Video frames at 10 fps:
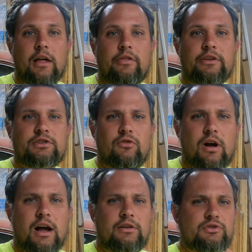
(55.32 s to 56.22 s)
This
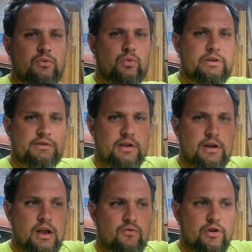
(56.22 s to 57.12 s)
garage was
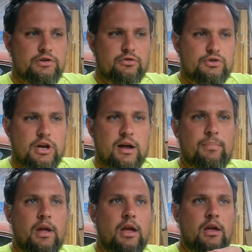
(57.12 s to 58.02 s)
an original
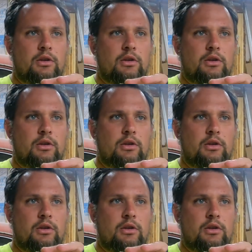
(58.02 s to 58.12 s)
shop,